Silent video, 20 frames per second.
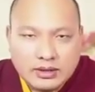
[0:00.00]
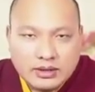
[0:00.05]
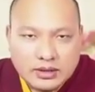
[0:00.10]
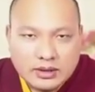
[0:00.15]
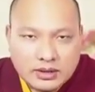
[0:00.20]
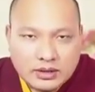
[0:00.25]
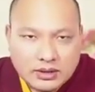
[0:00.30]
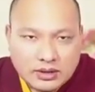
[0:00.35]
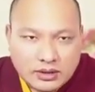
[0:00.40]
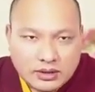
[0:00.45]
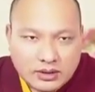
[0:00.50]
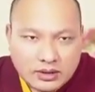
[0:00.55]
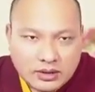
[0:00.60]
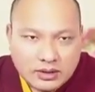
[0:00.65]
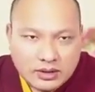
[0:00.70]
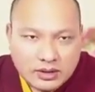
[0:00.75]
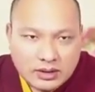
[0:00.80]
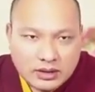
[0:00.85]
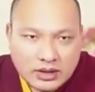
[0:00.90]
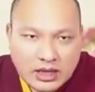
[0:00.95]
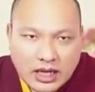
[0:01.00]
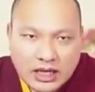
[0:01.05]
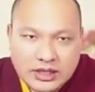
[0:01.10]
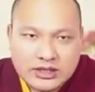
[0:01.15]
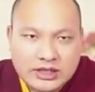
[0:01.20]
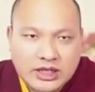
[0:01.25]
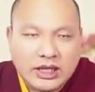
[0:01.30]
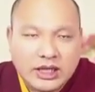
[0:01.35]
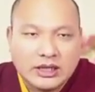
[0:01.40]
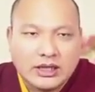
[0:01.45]
even during those times,
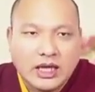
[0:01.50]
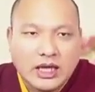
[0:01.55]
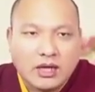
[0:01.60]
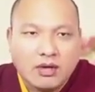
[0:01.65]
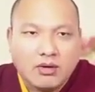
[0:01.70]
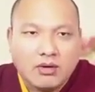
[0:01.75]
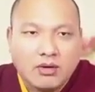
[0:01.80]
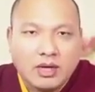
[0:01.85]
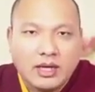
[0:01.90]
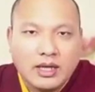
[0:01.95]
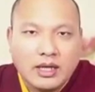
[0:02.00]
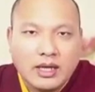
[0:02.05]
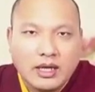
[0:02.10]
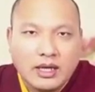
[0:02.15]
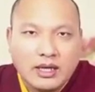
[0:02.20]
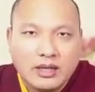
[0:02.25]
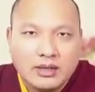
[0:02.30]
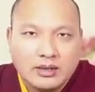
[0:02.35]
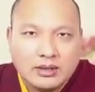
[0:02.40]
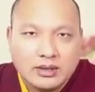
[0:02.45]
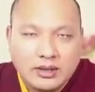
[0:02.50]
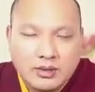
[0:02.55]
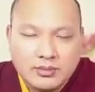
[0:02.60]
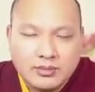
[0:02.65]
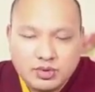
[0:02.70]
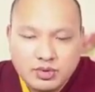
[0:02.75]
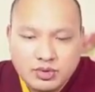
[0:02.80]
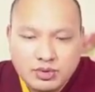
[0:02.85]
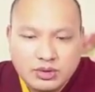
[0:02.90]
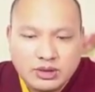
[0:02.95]
meat was not allowed.
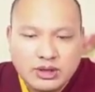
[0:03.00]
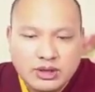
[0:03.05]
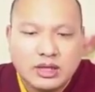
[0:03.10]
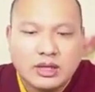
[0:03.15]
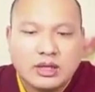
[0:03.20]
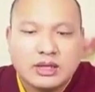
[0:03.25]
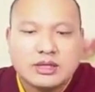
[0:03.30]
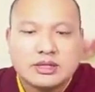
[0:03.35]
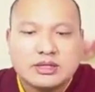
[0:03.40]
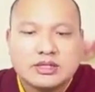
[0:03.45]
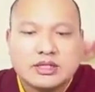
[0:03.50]
Meat was served.